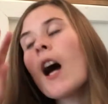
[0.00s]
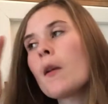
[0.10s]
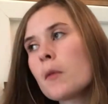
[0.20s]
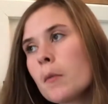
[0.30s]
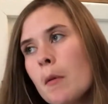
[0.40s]

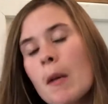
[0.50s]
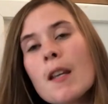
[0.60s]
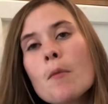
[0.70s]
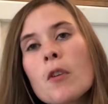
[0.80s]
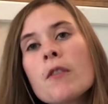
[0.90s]
I will be
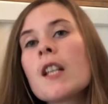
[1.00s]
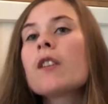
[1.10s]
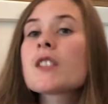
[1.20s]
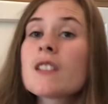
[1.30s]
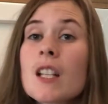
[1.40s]
making more
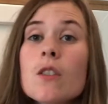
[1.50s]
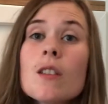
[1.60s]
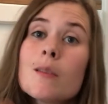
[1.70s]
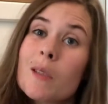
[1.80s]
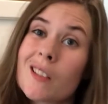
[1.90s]
videos because I do
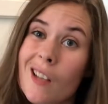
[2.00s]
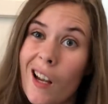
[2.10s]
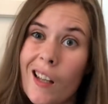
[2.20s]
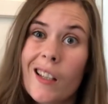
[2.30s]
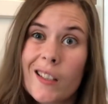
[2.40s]
this because
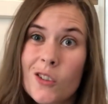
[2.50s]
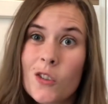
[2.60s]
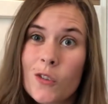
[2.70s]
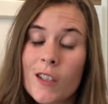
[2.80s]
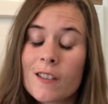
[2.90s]
I like to
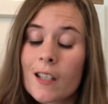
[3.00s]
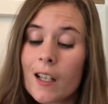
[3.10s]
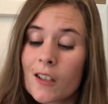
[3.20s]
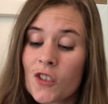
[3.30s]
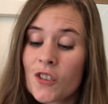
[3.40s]
do this
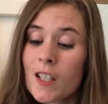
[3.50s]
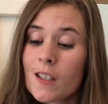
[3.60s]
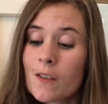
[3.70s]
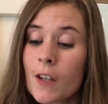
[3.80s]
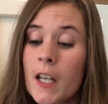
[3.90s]
and I just think
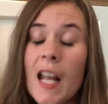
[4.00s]
it's fun.